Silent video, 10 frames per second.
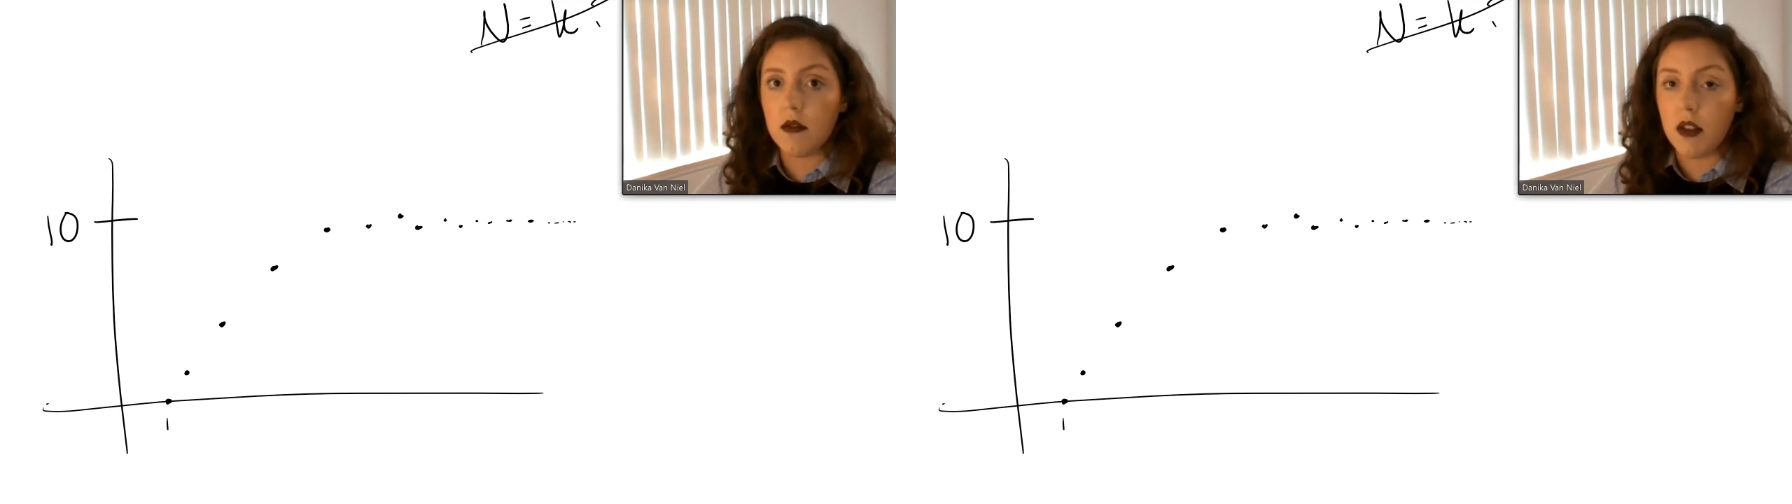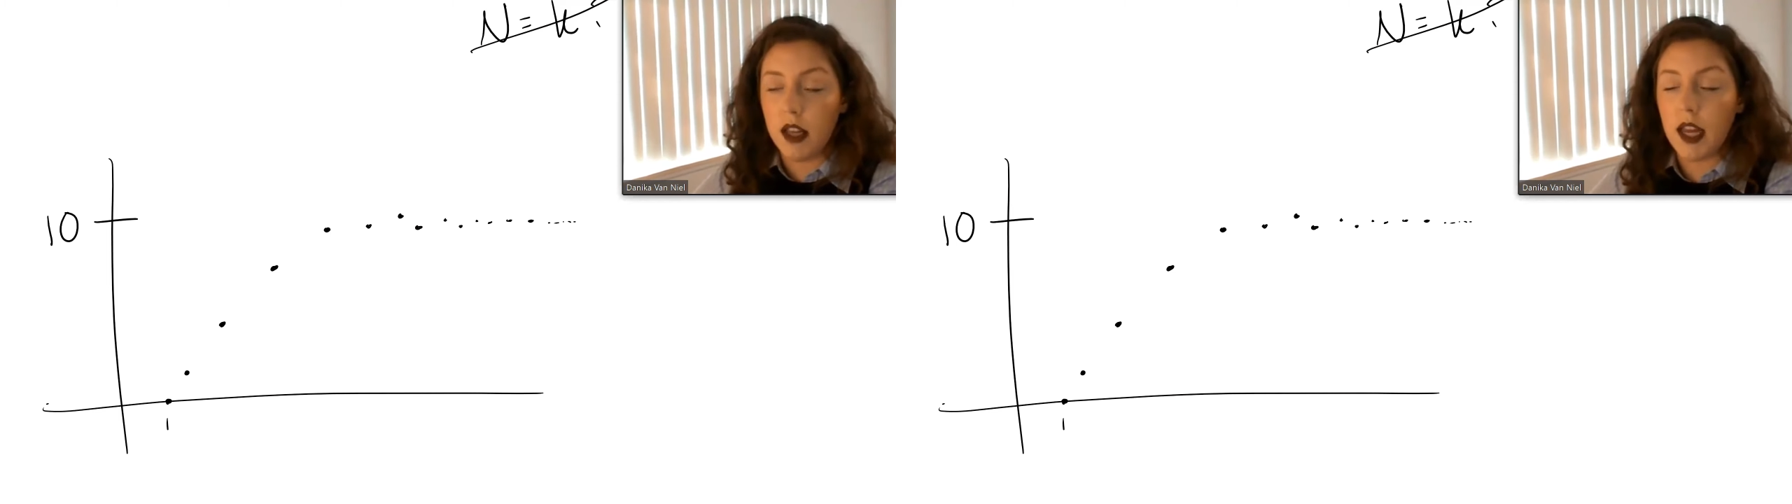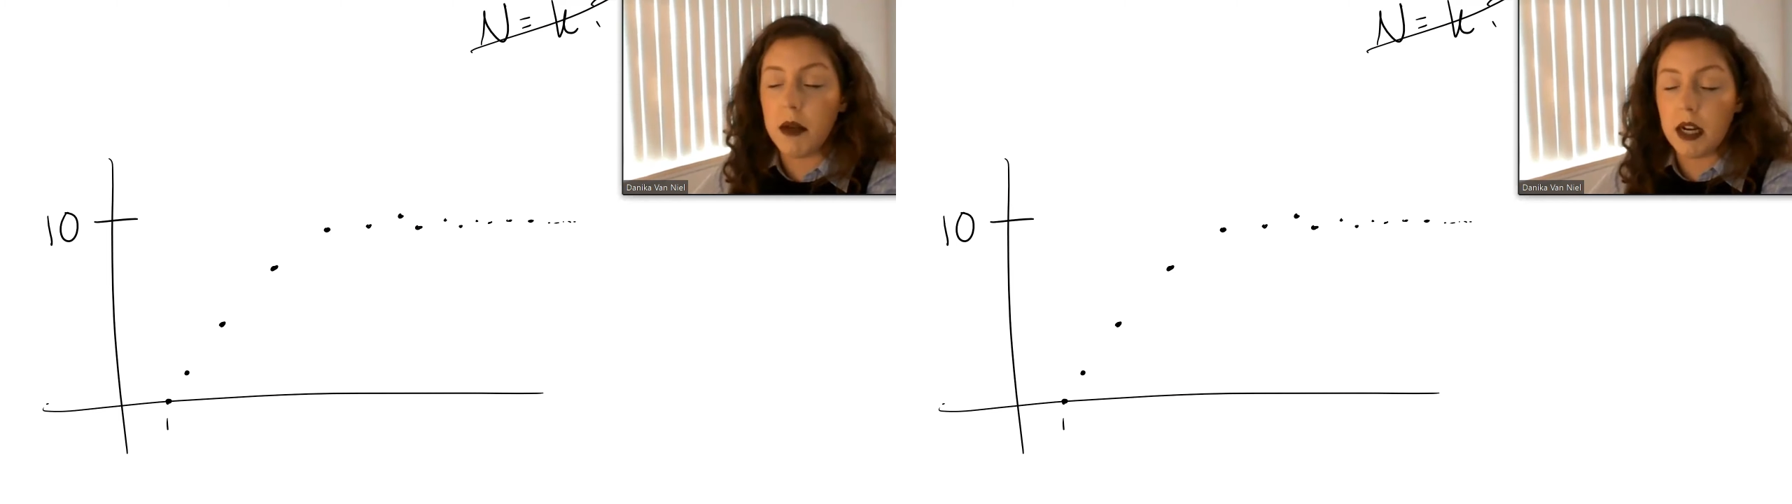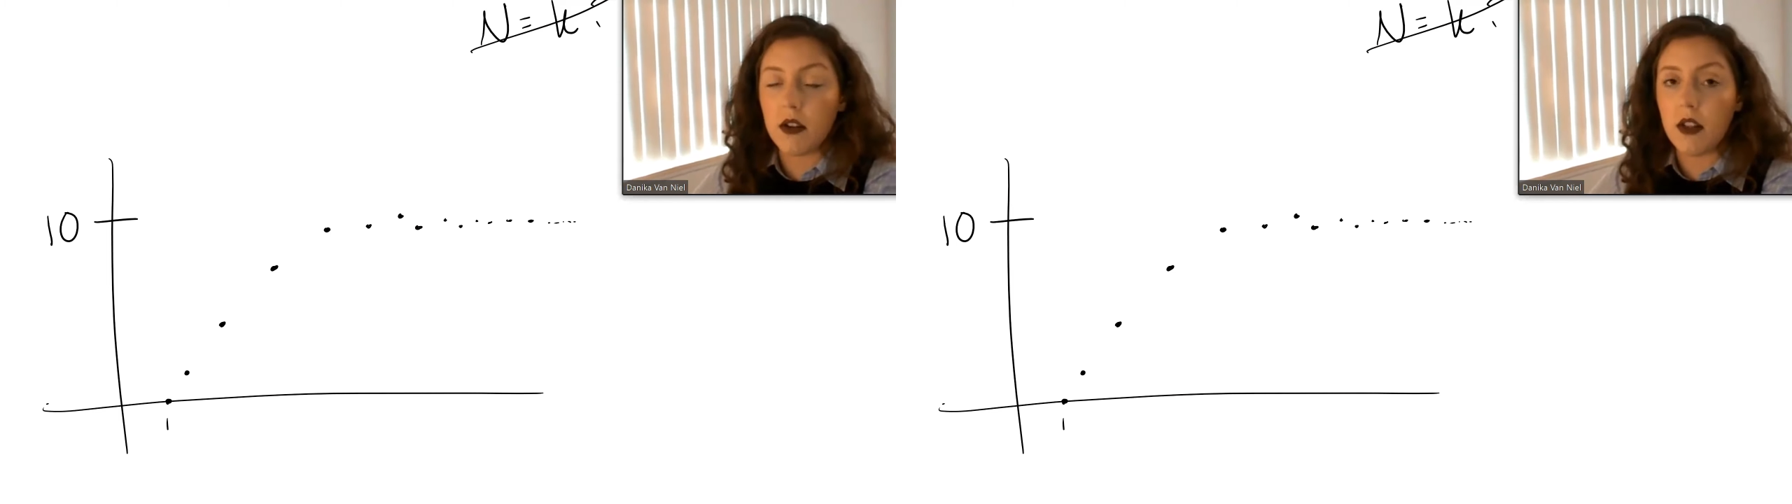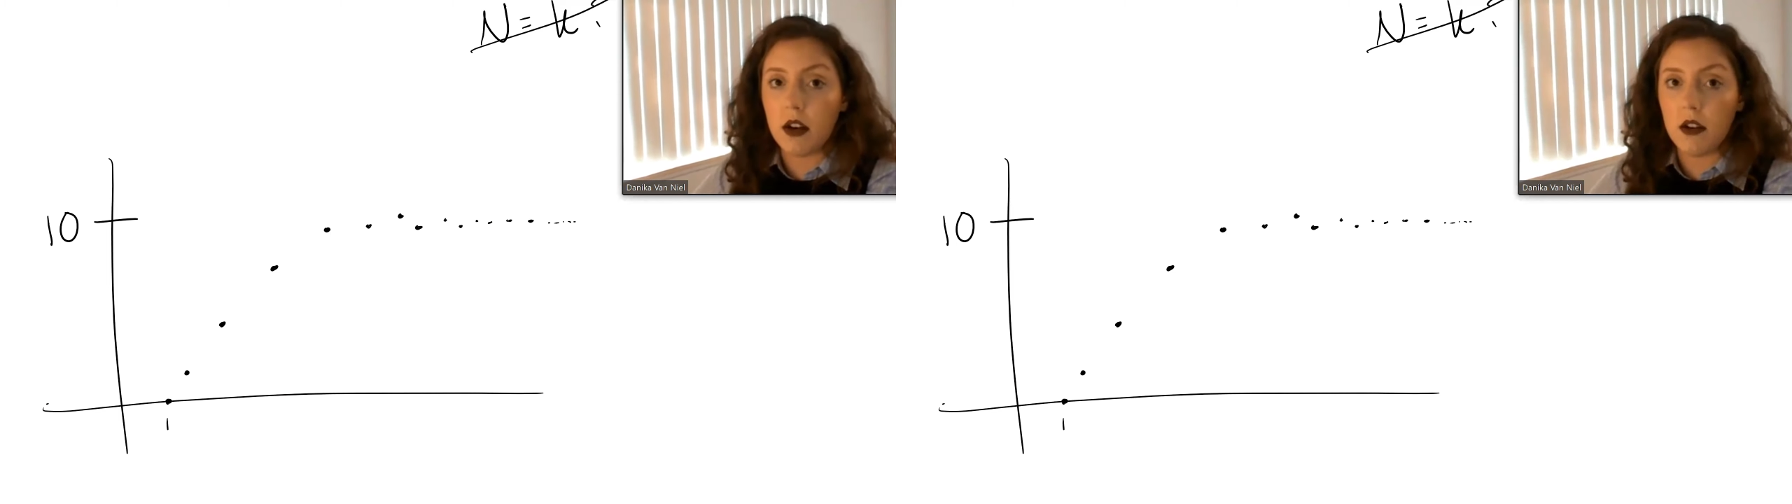with n bigger
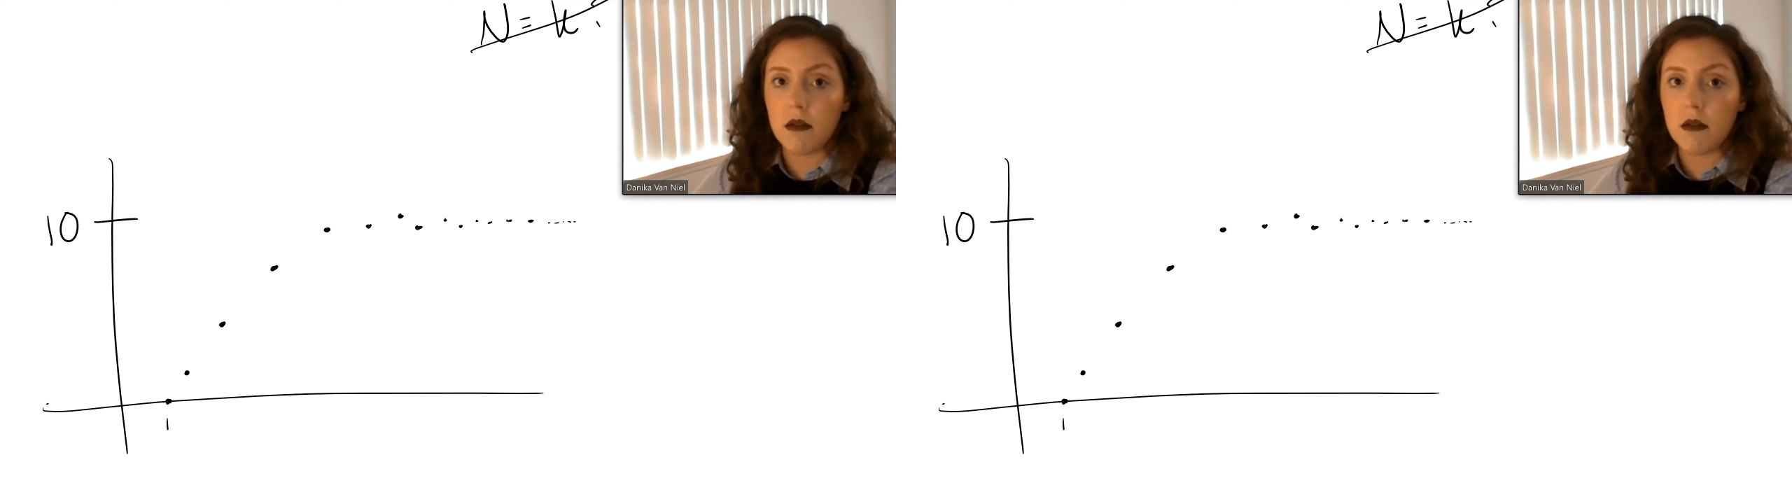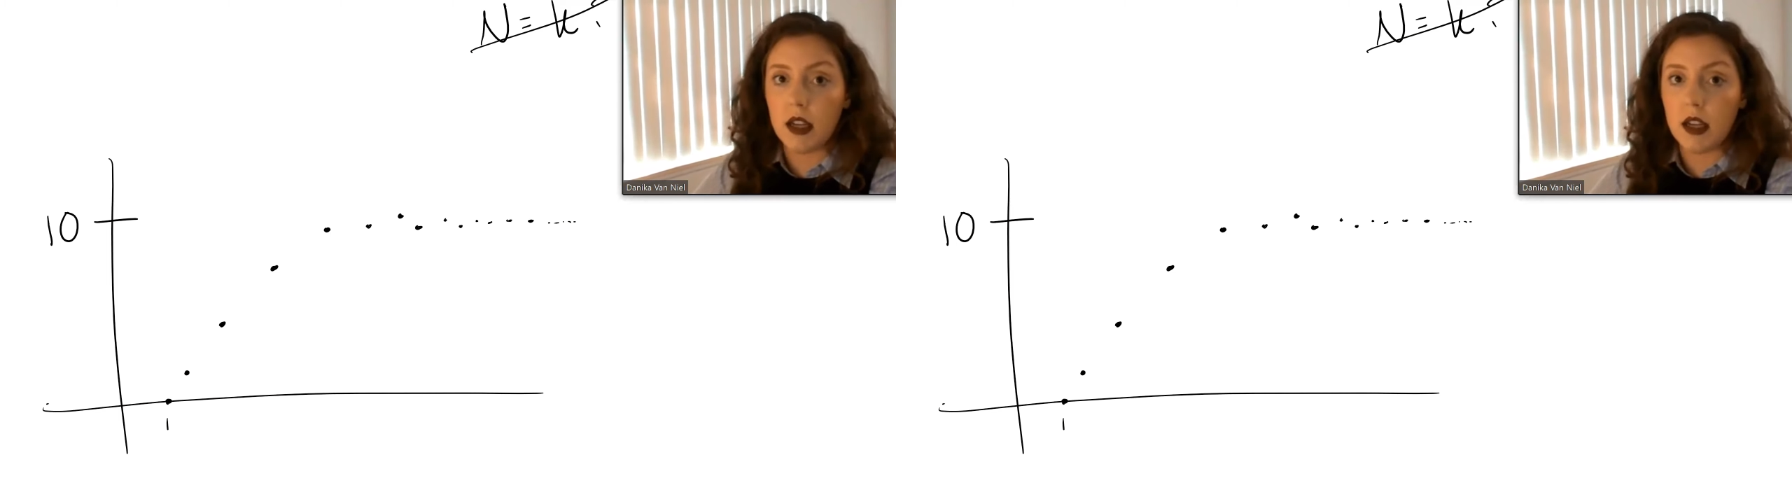than or equal